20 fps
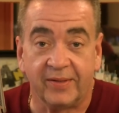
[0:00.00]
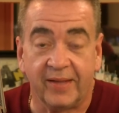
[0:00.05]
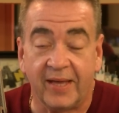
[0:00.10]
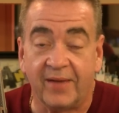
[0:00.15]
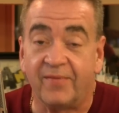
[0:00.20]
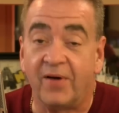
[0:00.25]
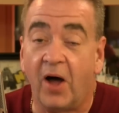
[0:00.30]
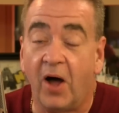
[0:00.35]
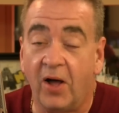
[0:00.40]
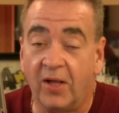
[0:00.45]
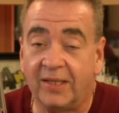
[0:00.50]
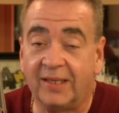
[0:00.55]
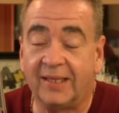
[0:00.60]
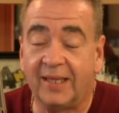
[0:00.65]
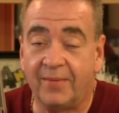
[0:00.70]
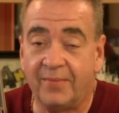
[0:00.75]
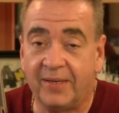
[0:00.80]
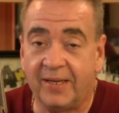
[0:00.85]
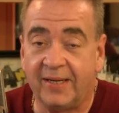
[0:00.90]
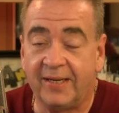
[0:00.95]
They have
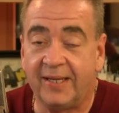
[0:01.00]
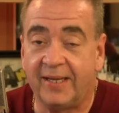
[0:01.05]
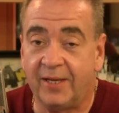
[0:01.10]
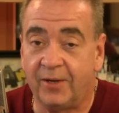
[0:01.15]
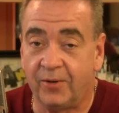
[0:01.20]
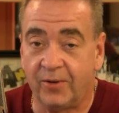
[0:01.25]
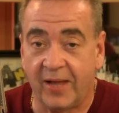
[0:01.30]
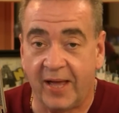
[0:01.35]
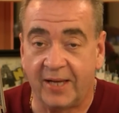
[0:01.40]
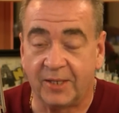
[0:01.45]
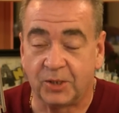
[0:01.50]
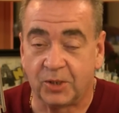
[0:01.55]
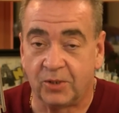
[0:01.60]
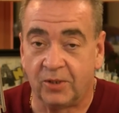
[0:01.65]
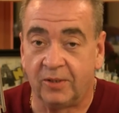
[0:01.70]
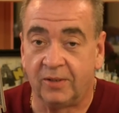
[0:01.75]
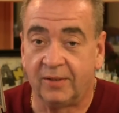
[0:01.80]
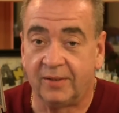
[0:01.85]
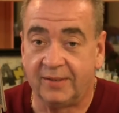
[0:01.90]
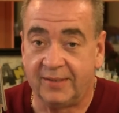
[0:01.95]
unlimited
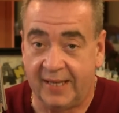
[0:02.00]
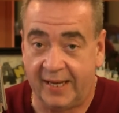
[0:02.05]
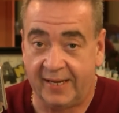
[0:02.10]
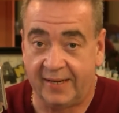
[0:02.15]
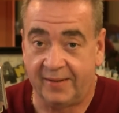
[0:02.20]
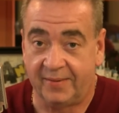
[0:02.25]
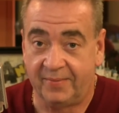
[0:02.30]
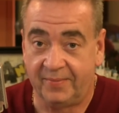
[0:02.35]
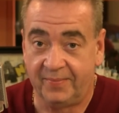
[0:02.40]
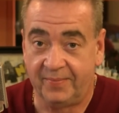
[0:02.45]
international data.